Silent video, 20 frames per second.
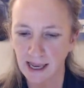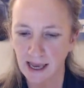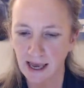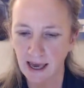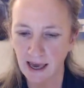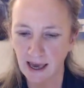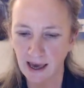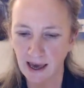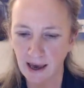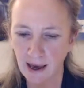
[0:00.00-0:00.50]

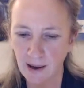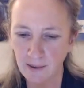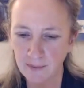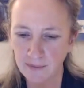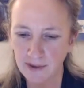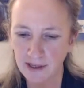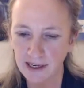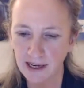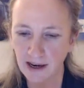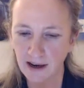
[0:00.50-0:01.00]

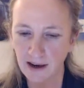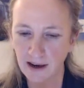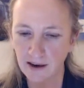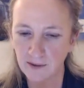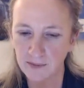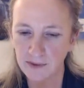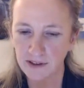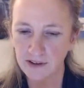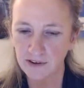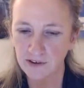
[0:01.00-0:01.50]
Yeah, I
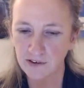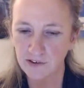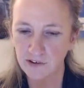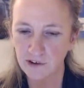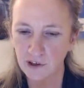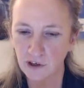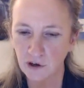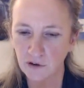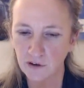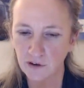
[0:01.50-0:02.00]
mean, there's,
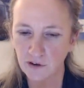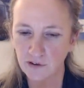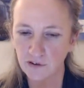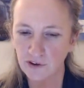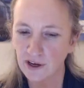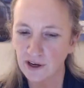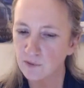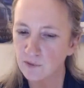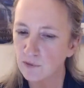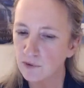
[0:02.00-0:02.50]
you know, they're
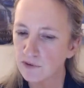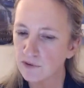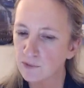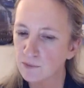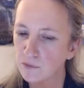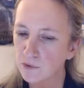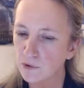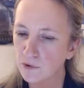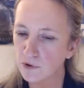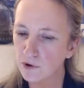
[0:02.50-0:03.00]
saying what's
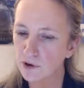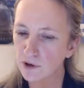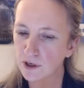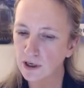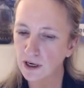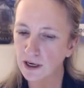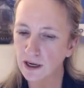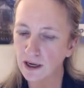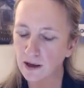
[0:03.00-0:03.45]
more,